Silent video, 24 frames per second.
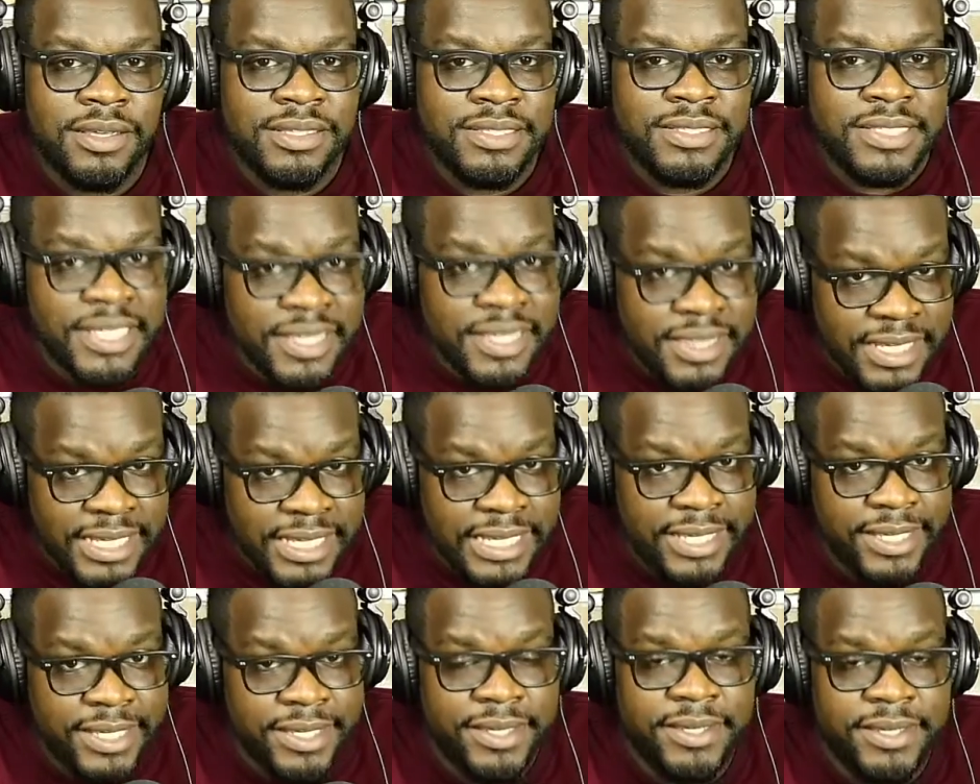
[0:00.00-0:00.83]
to
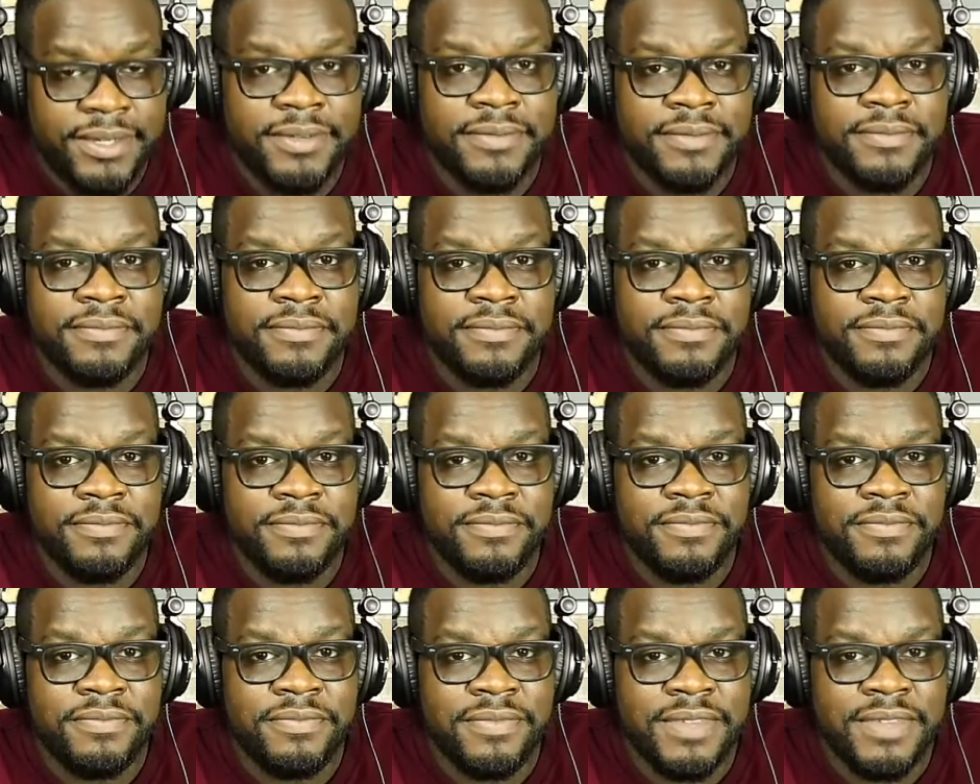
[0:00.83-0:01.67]
think.
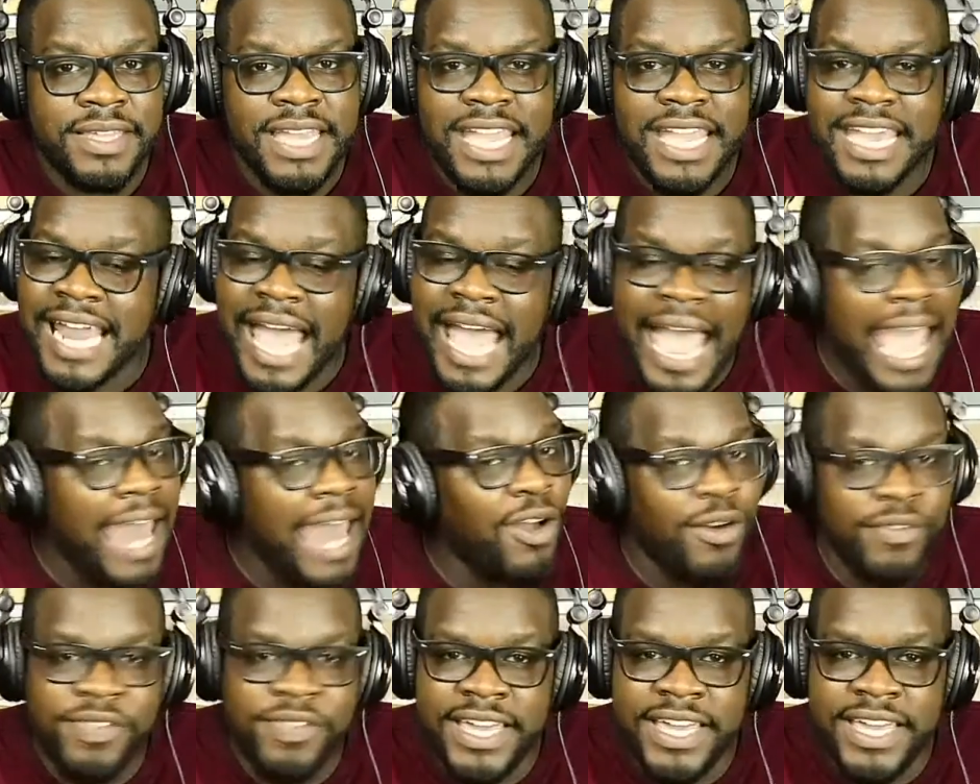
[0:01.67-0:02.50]
And I don't
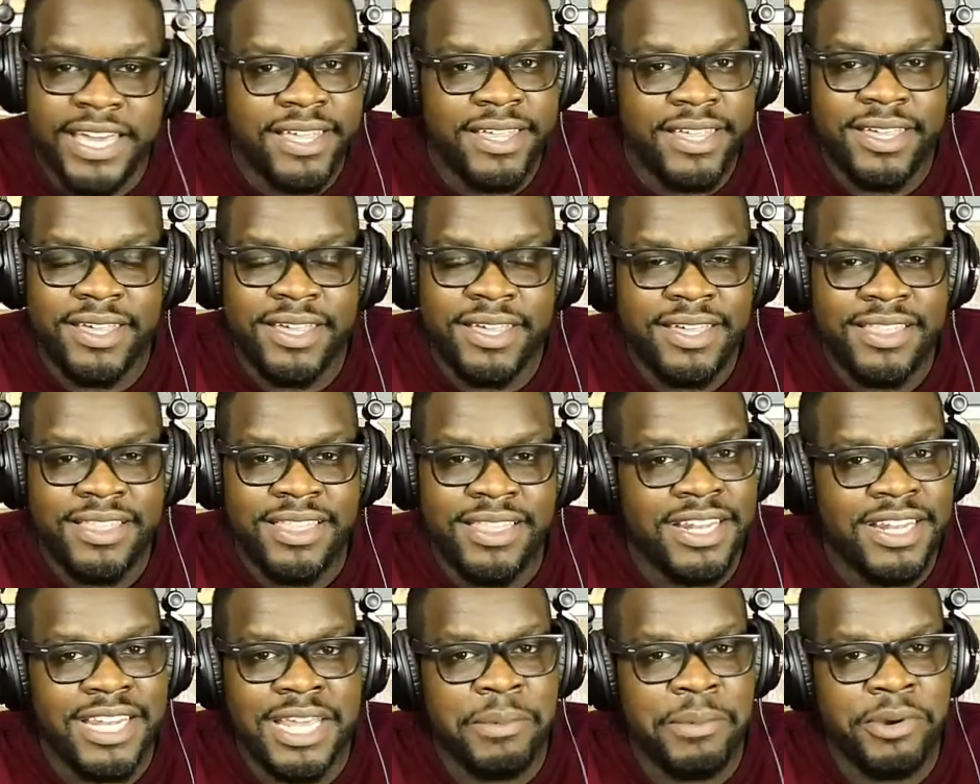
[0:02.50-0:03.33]
think the
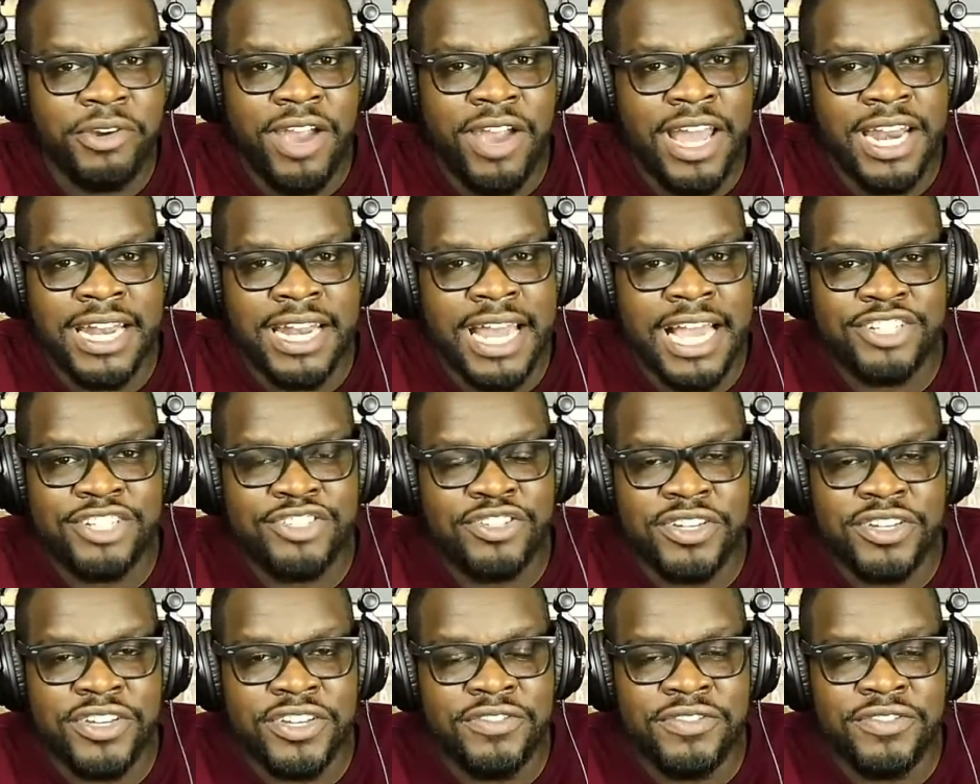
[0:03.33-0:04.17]
Democratic National
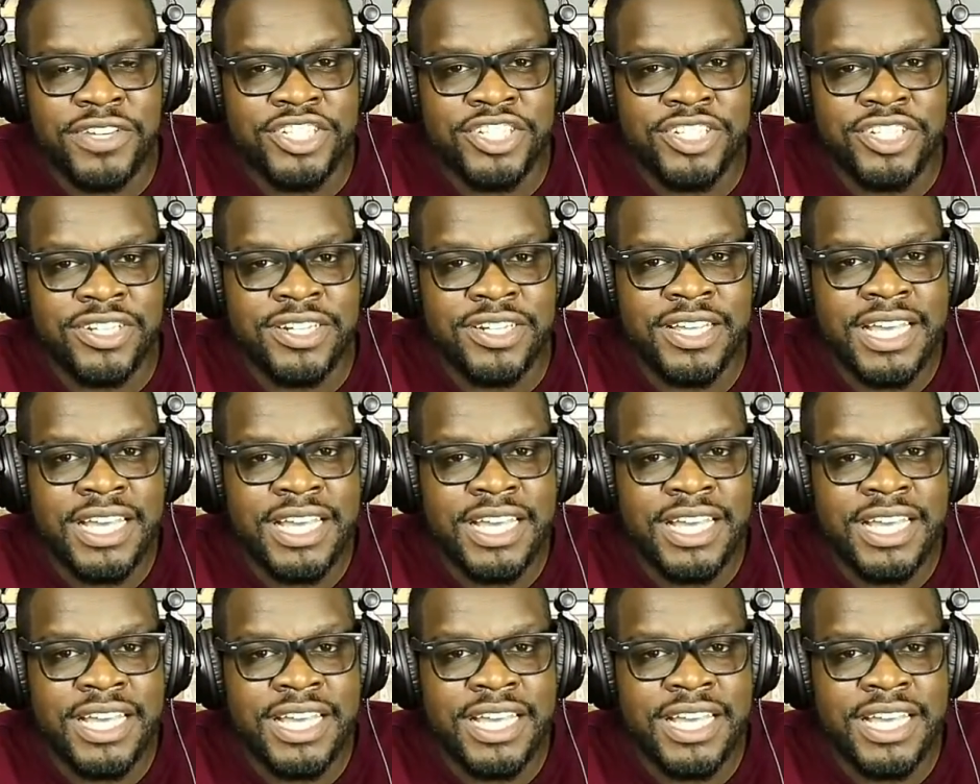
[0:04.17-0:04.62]
Convention